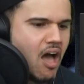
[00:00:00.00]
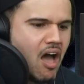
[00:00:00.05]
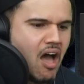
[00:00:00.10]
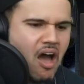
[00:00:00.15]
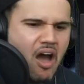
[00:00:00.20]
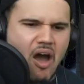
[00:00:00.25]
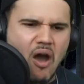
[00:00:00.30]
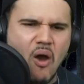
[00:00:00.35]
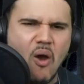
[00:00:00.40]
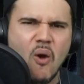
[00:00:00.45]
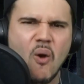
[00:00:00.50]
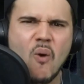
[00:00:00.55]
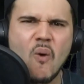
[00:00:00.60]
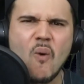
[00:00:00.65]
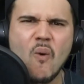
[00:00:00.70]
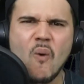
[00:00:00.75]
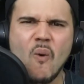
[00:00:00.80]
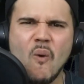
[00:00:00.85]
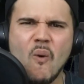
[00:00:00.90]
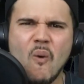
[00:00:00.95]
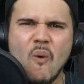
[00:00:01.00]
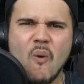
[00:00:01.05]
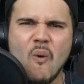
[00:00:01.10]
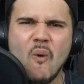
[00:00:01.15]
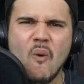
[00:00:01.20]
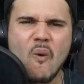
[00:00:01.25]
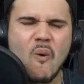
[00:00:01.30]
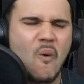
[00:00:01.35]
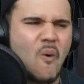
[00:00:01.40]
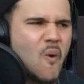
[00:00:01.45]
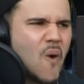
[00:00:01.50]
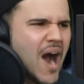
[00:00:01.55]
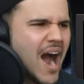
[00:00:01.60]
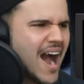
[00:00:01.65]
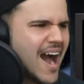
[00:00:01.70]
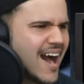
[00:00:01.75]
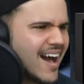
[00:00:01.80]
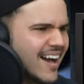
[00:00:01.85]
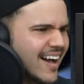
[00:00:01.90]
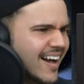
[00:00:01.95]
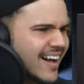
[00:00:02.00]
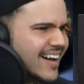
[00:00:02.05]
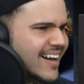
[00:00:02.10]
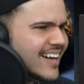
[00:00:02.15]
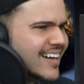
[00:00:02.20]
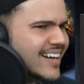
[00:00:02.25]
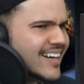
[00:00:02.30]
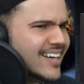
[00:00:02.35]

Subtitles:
just what you mean to me.